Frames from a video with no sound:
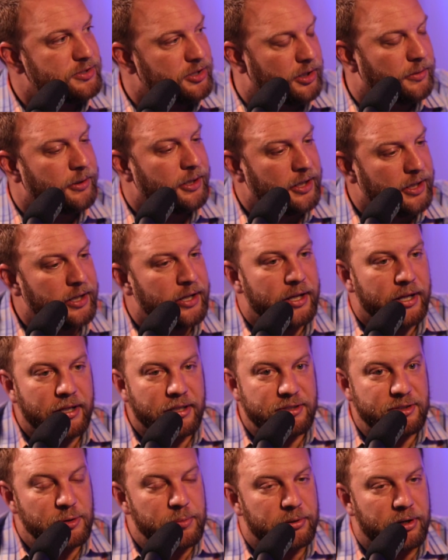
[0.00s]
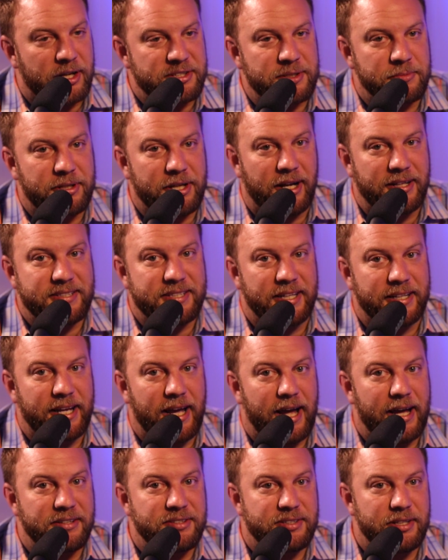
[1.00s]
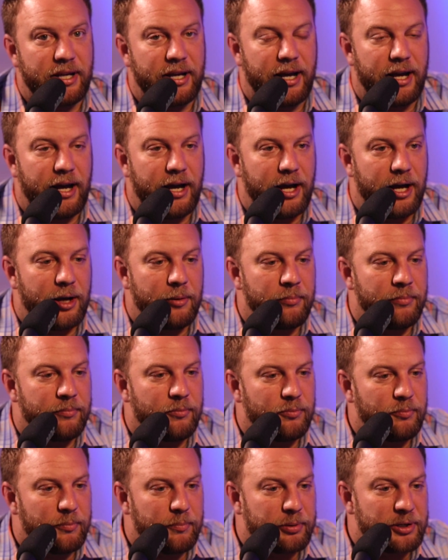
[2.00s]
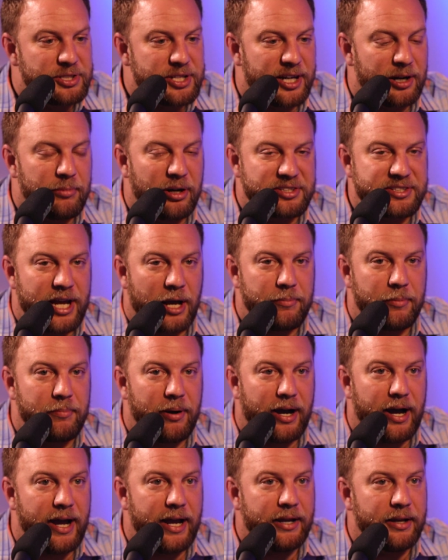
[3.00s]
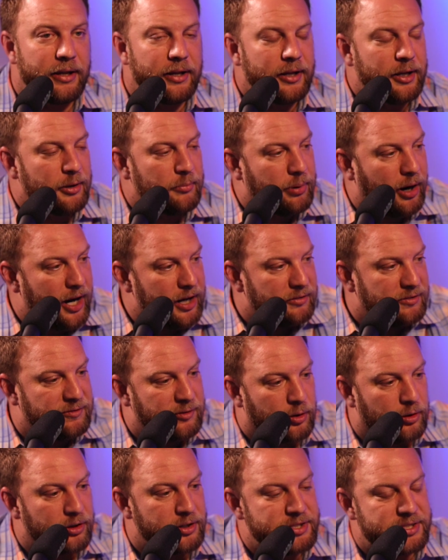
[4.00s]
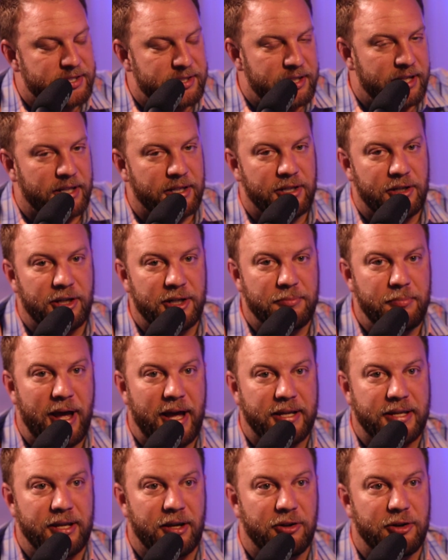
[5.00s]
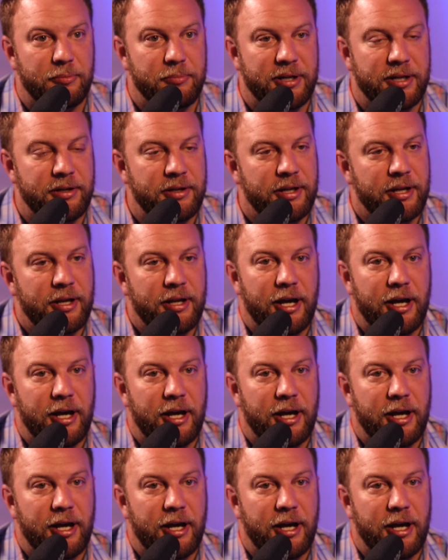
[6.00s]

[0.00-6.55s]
So super awesome content, guys. Um, appreciate everybody stopping by. Brian Force, Nick Good, Matt Kelderman.